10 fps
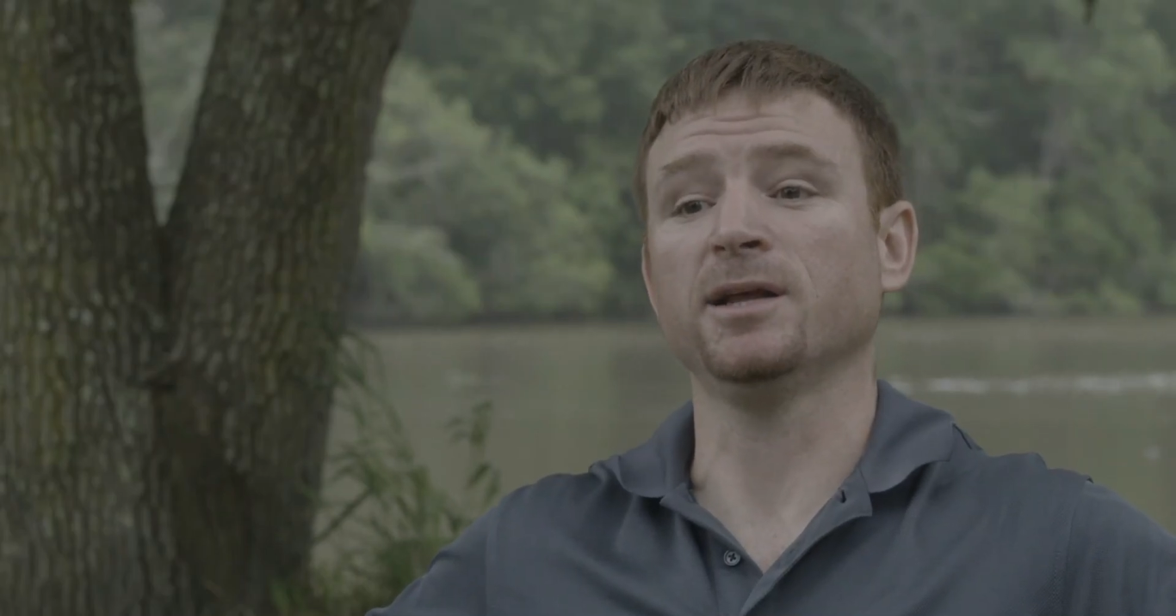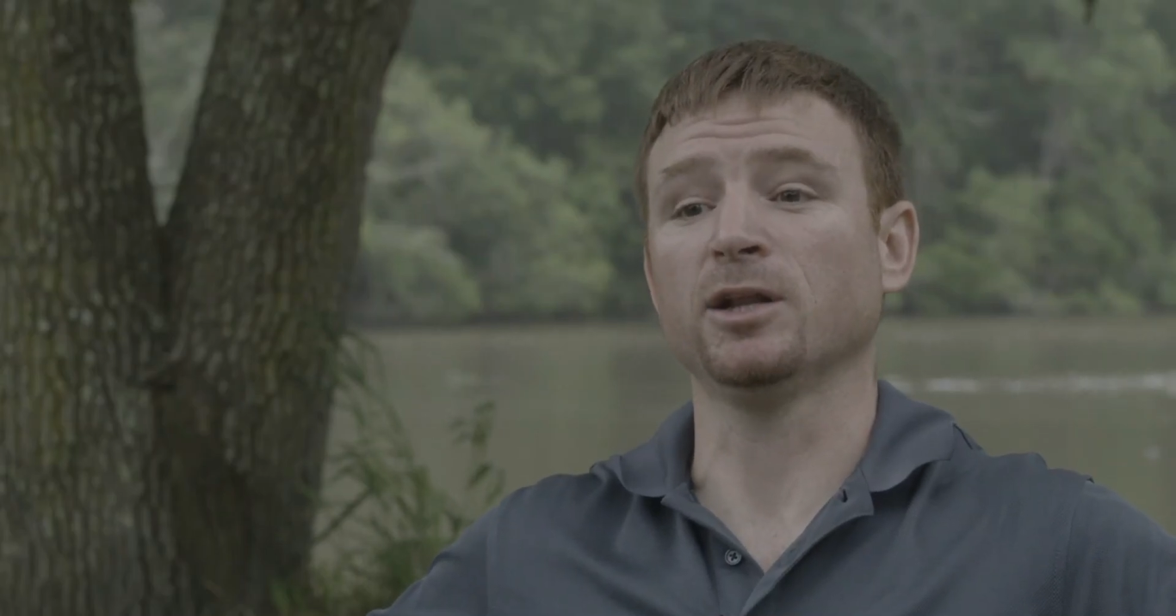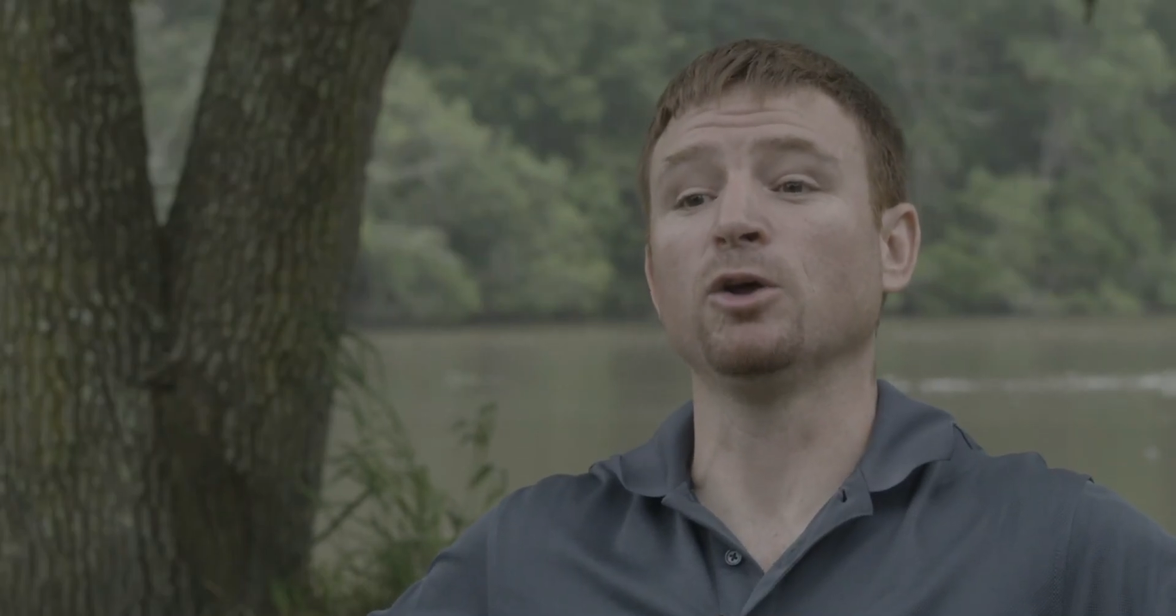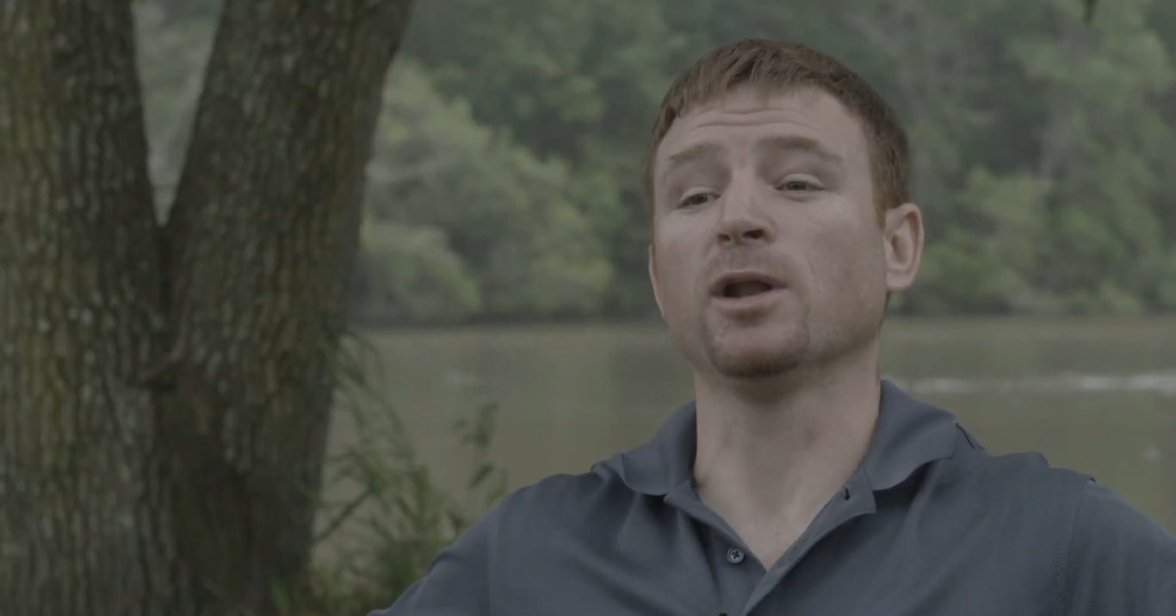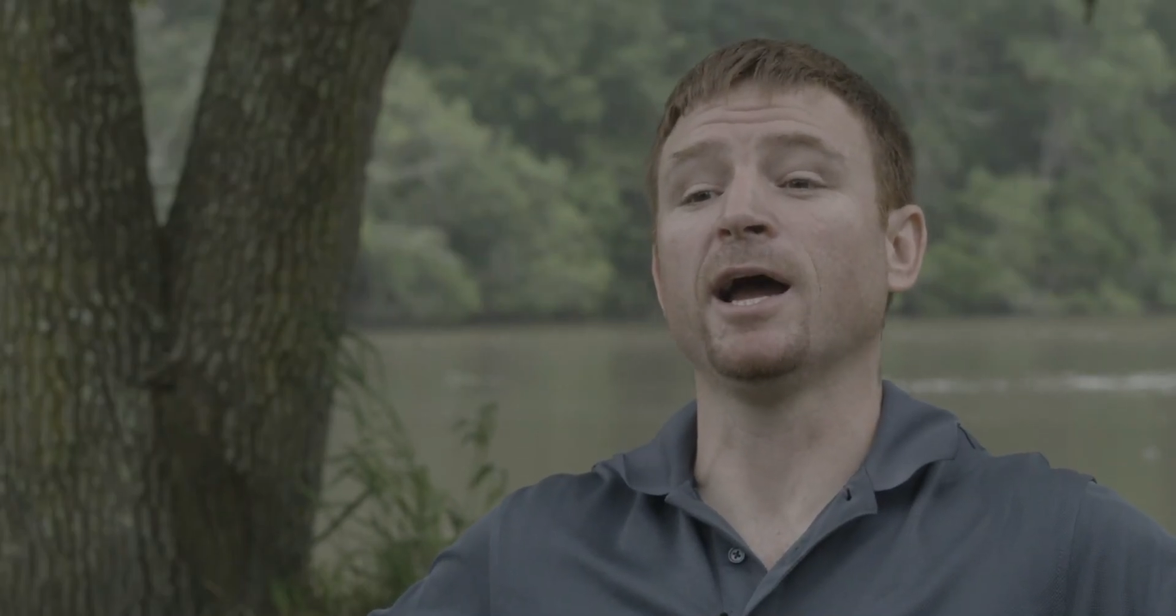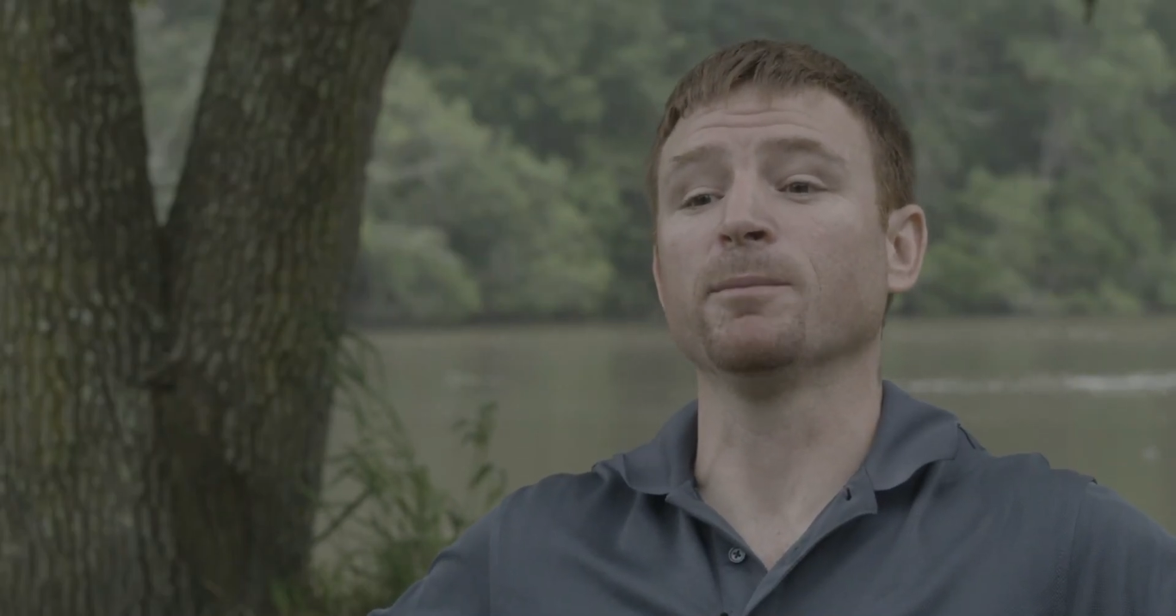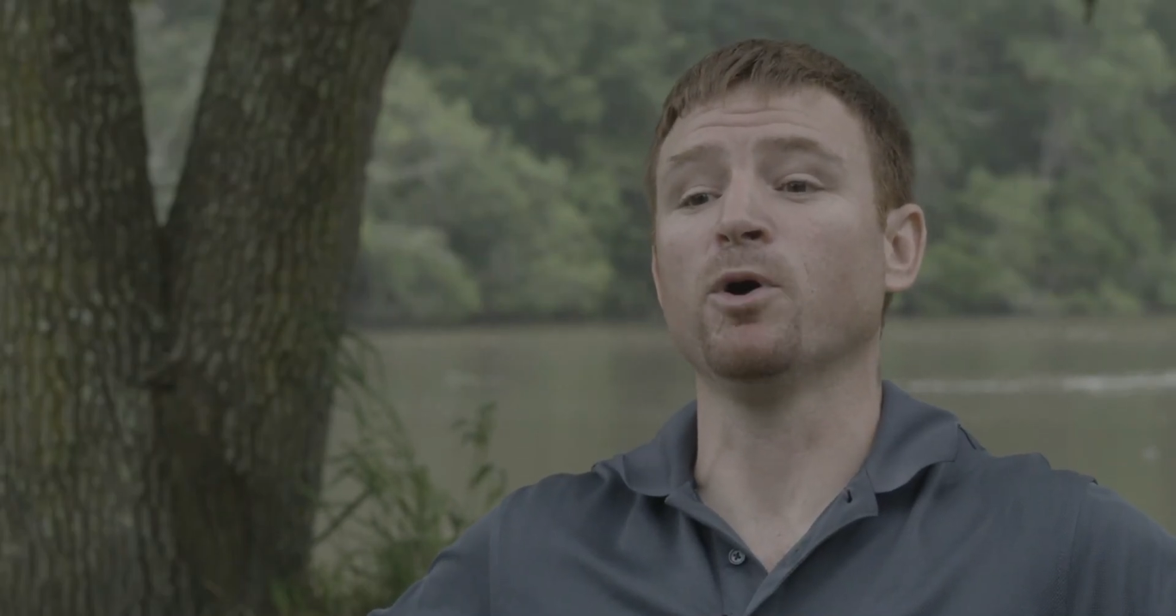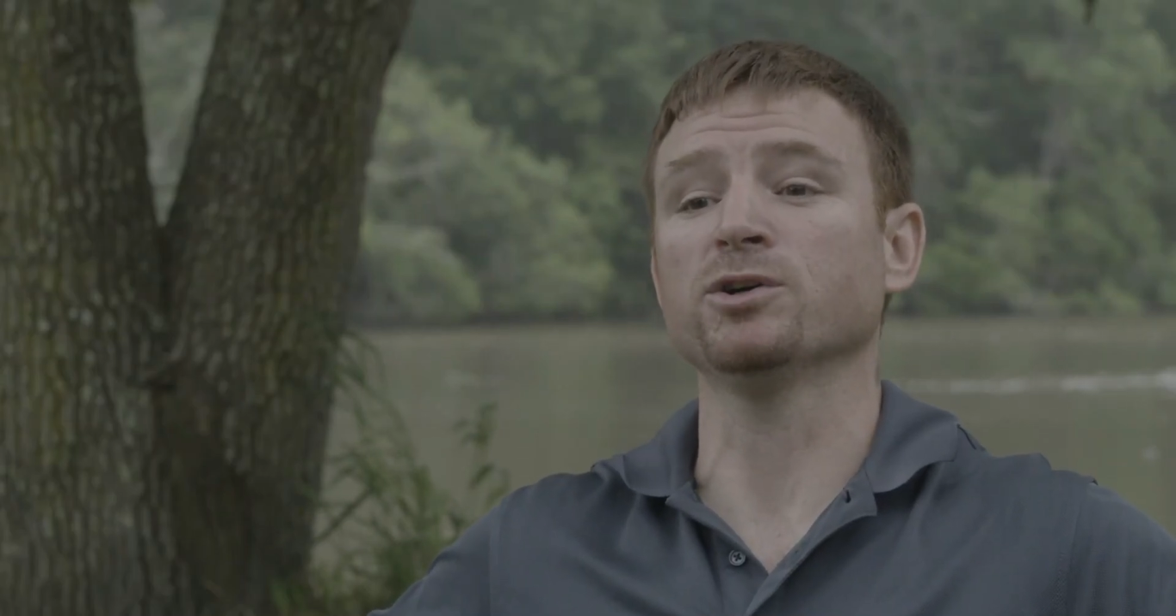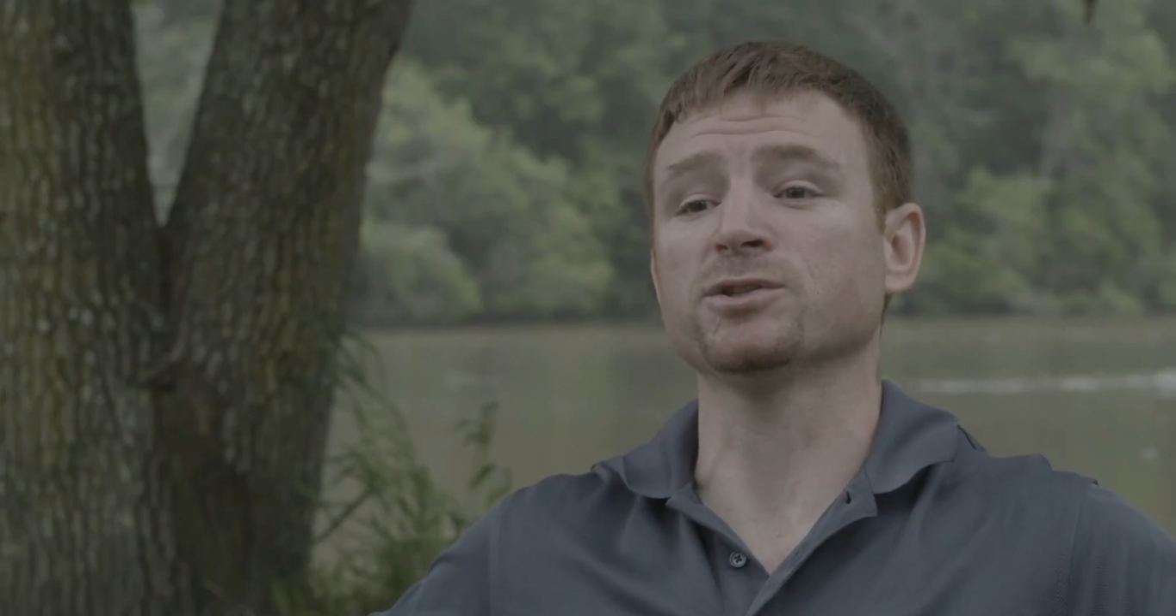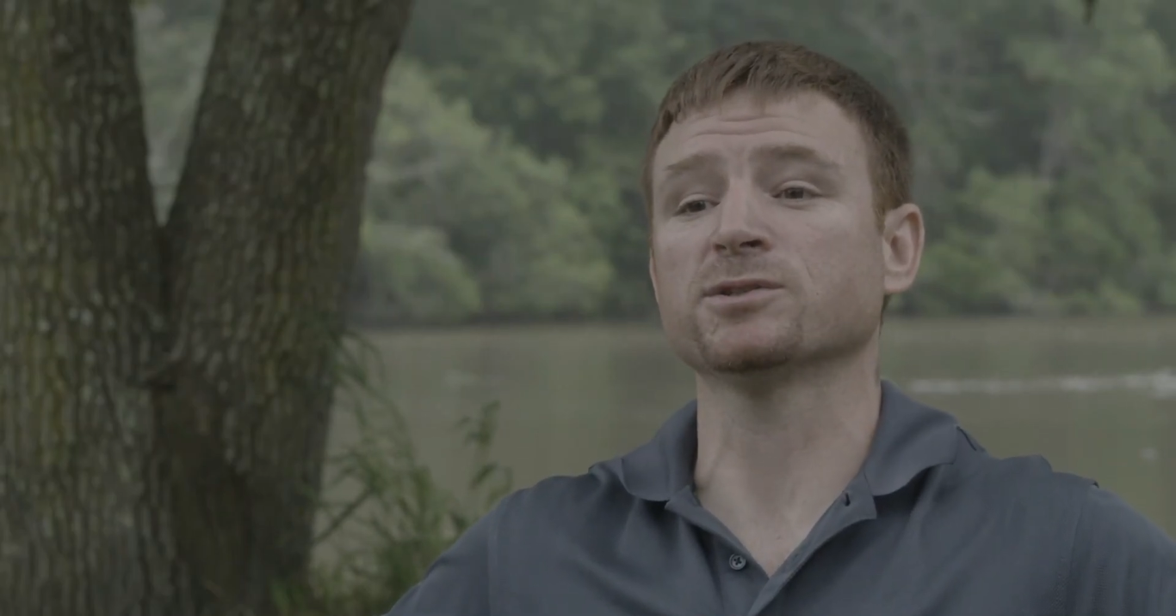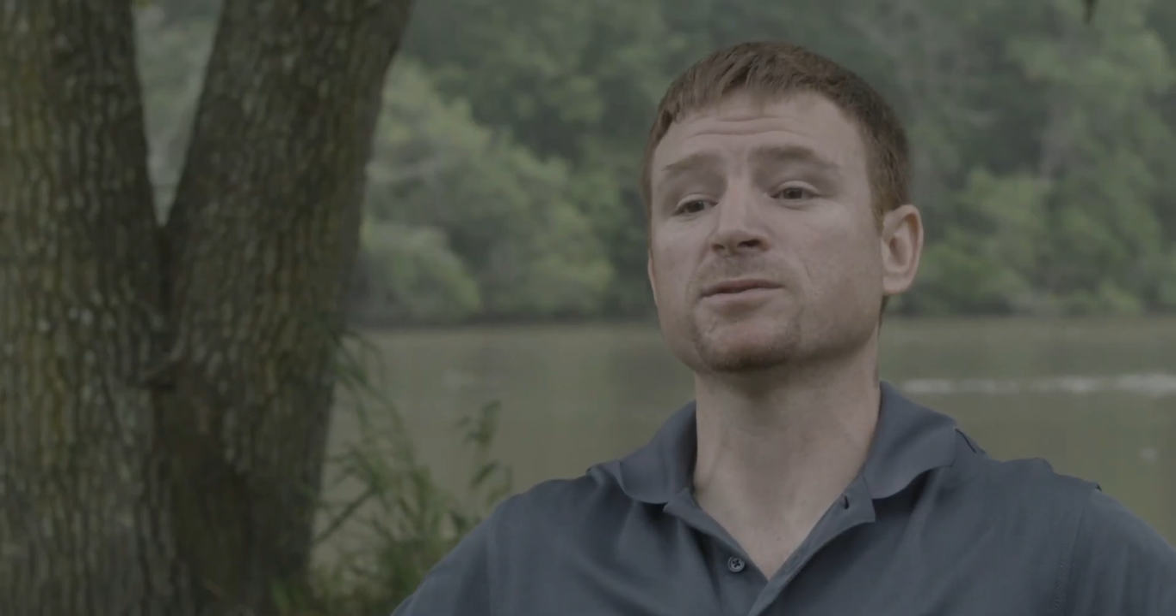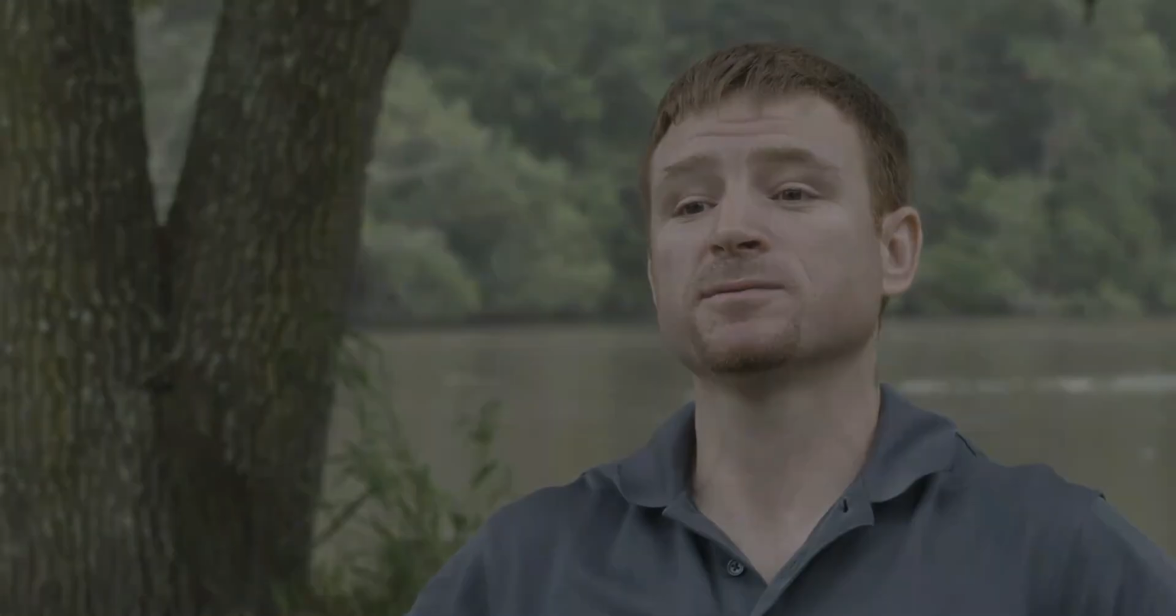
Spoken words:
in the low-lying marshes.